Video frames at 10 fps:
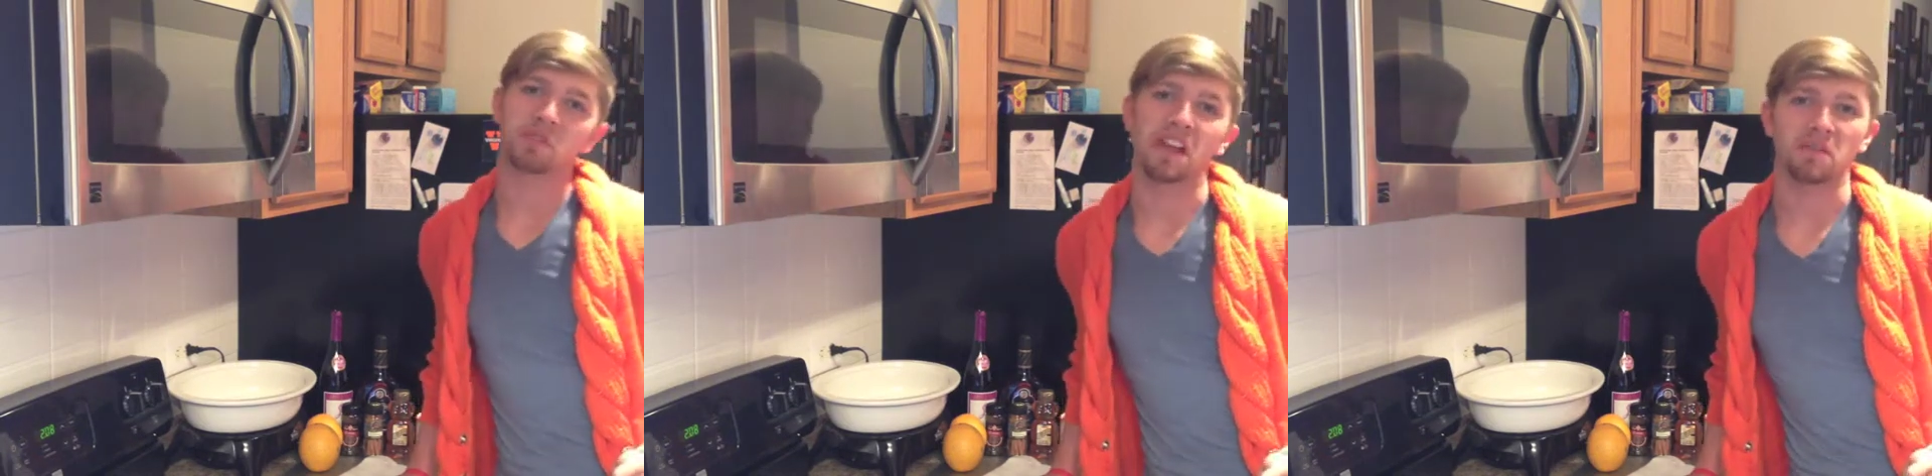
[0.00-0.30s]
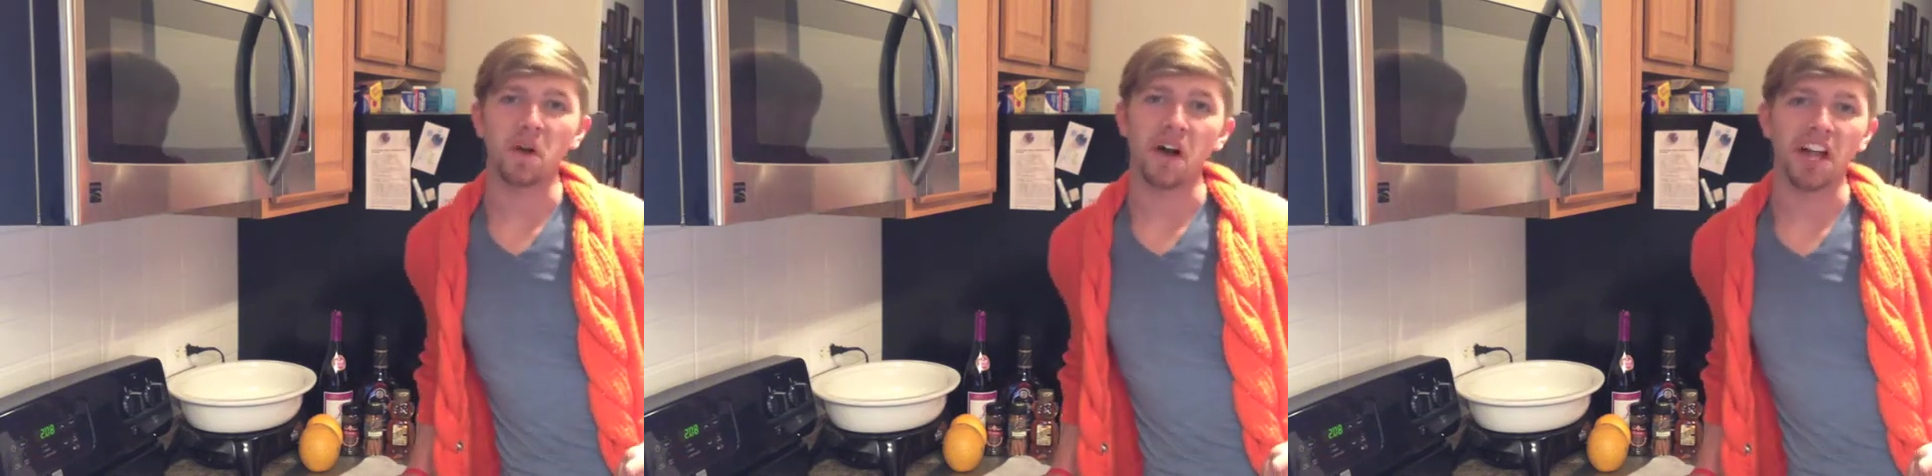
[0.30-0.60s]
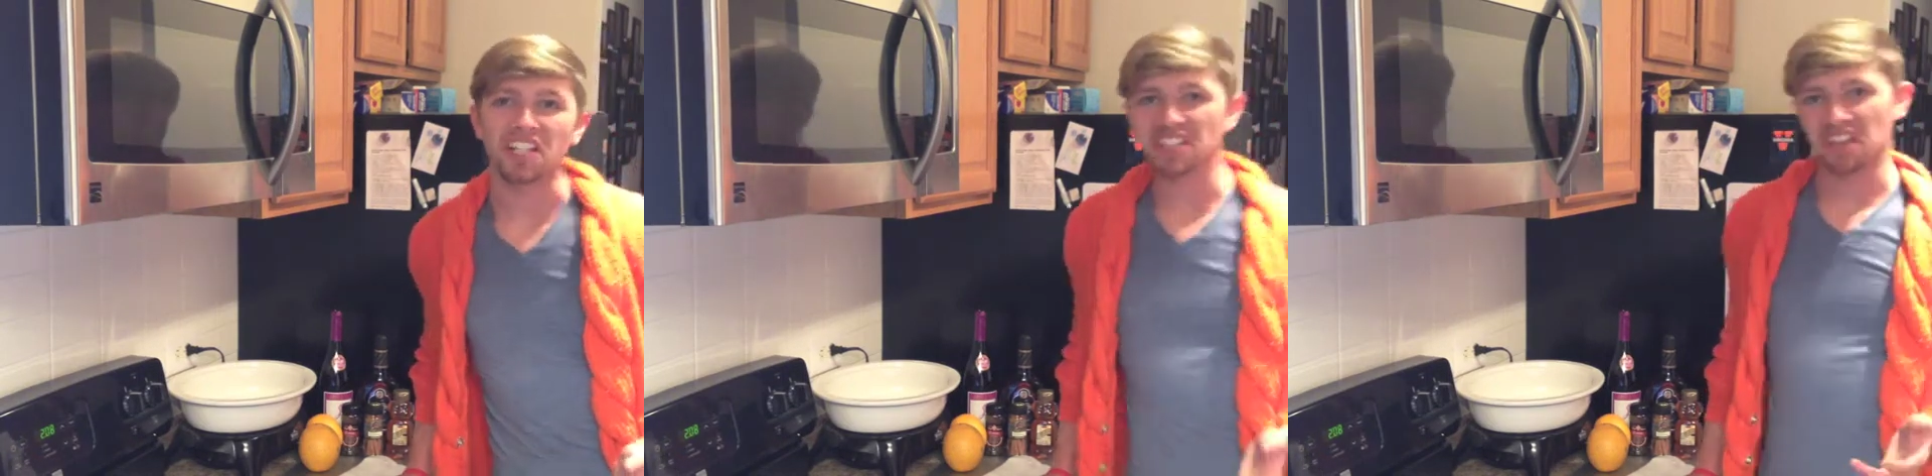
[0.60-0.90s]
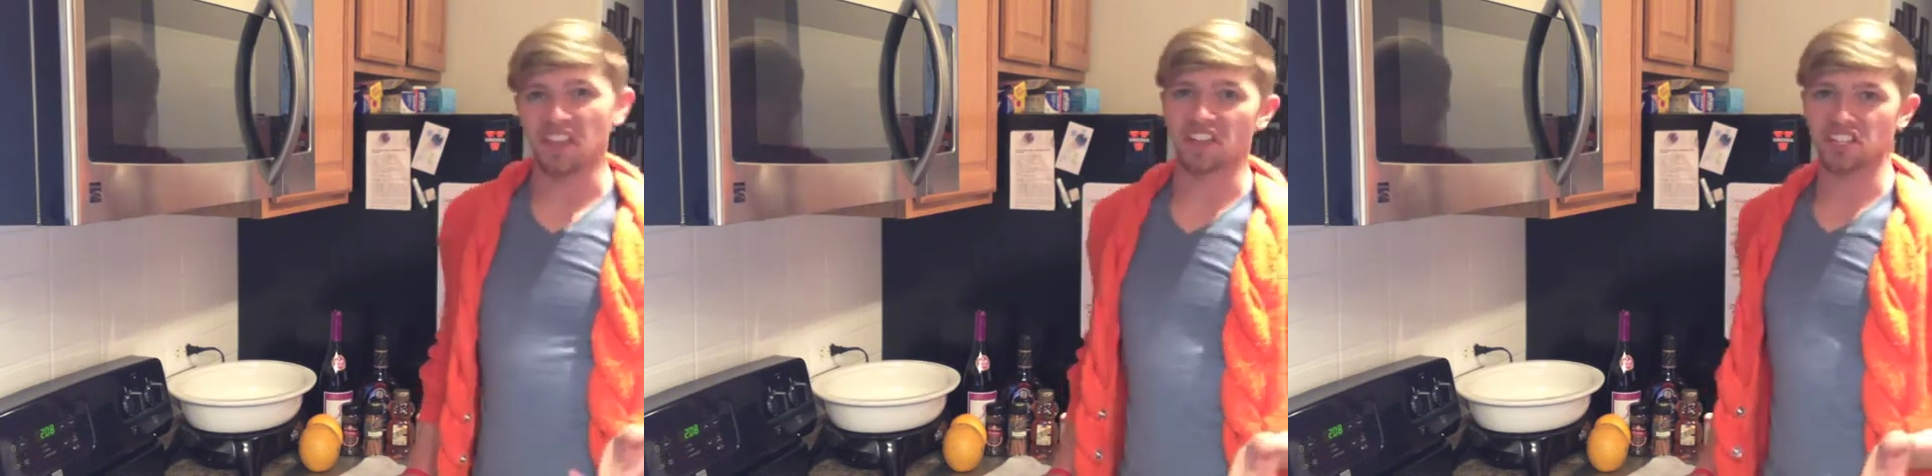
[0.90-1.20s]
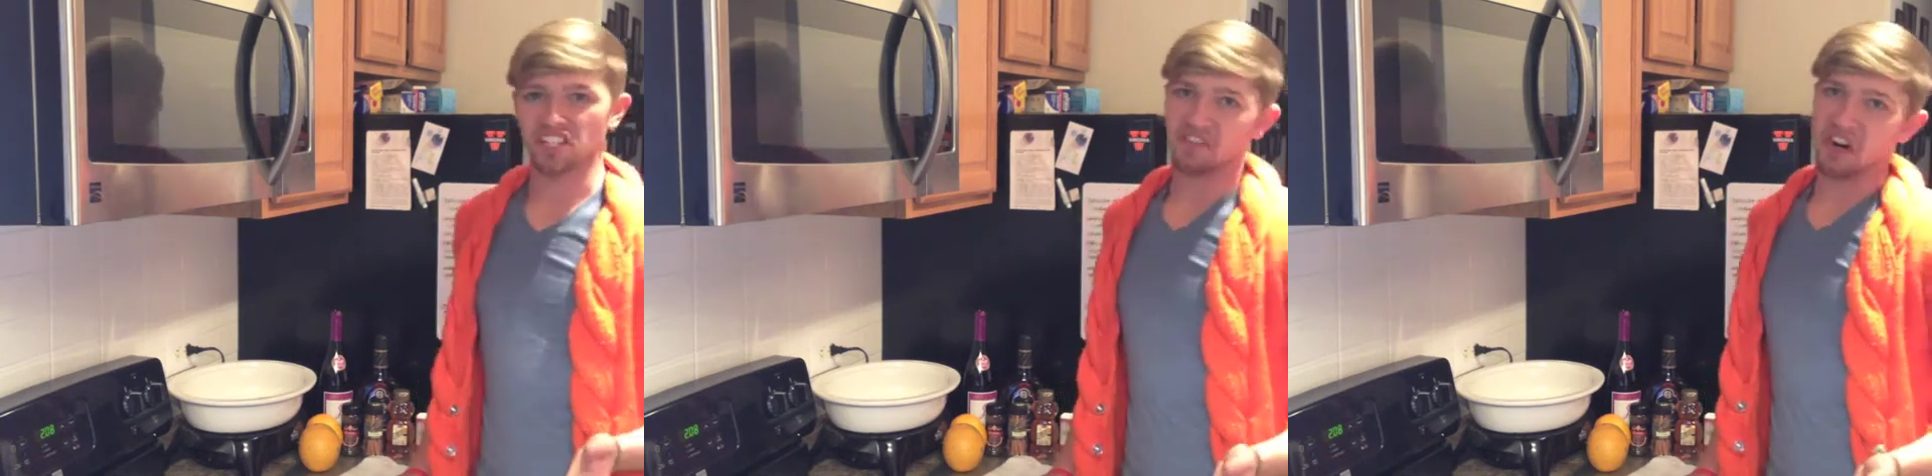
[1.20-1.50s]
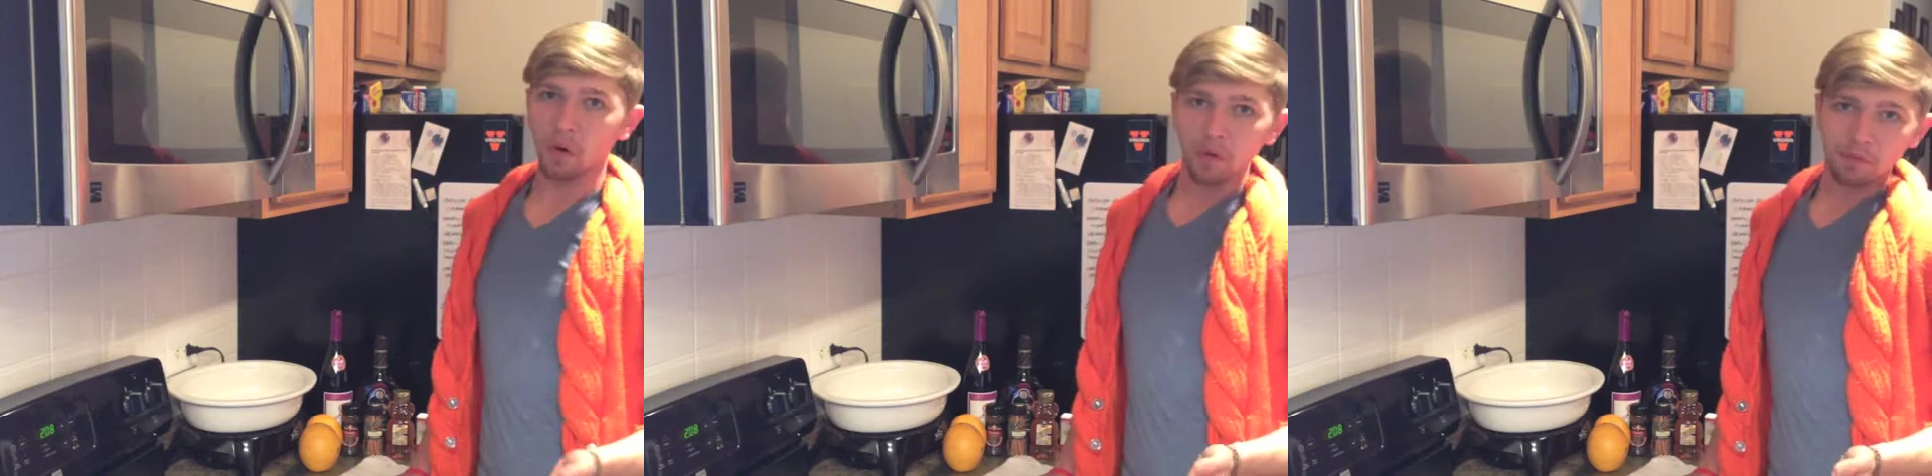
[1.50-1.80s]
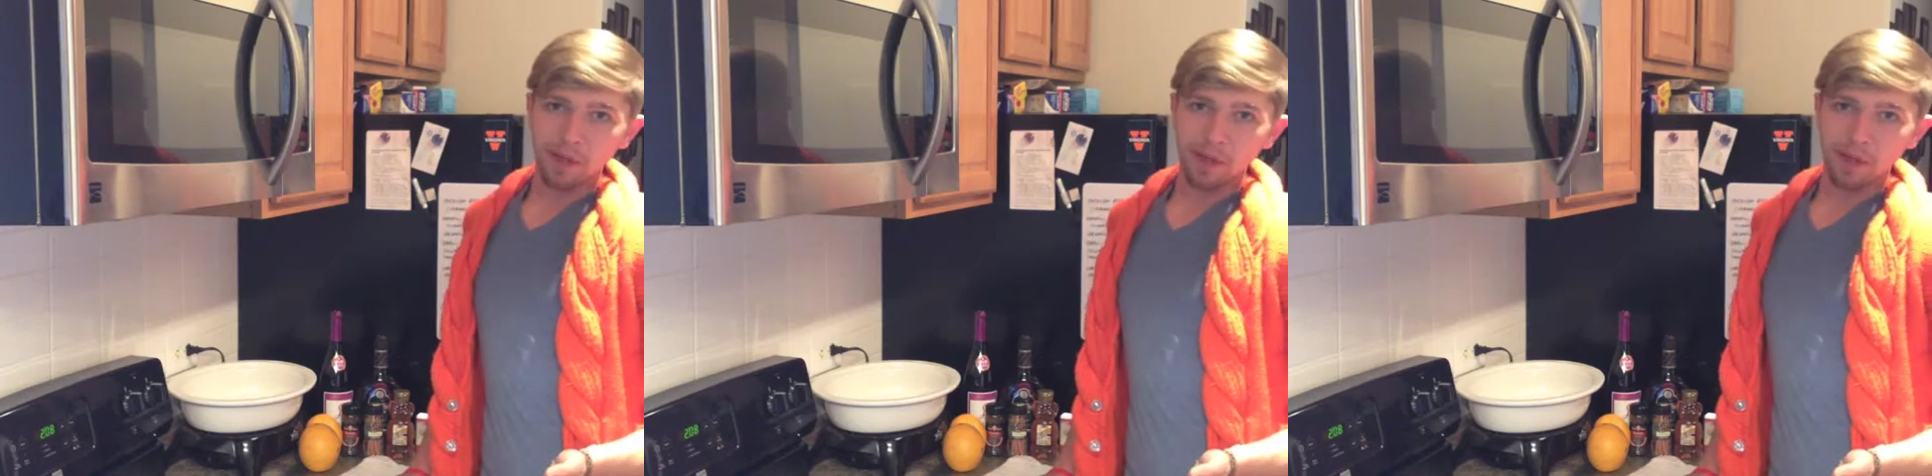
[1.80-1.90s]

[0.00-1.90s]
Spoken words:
red wine, isn't that just for old